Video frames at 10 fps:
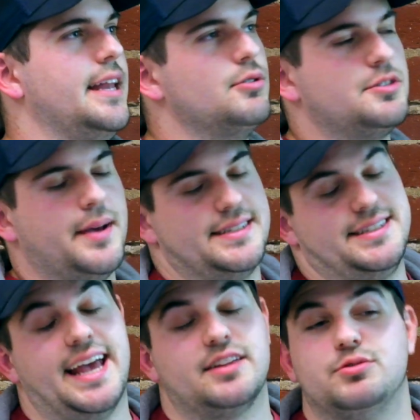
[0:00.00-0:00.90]
anyone's
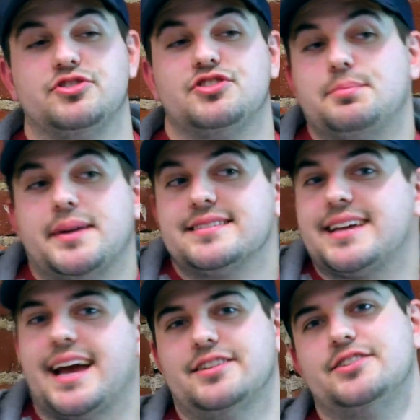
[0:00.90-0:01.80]
best guess which is the
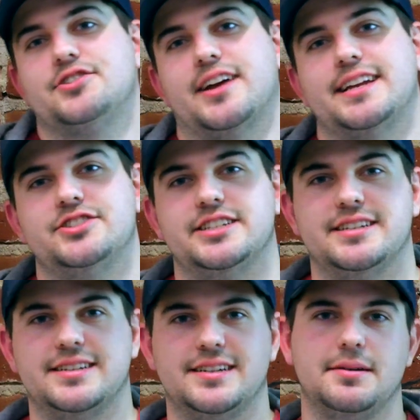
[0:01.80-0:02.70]
best caching strategy,